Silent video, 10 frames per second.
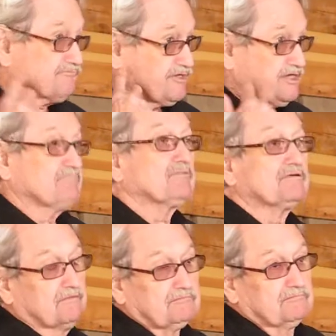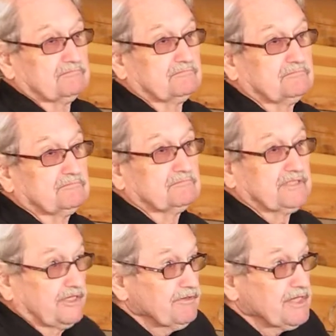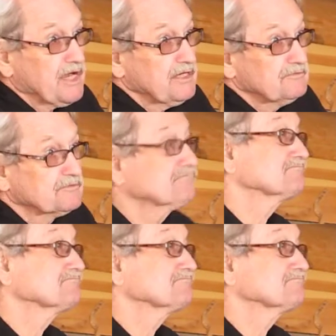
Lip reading: free hearing aids.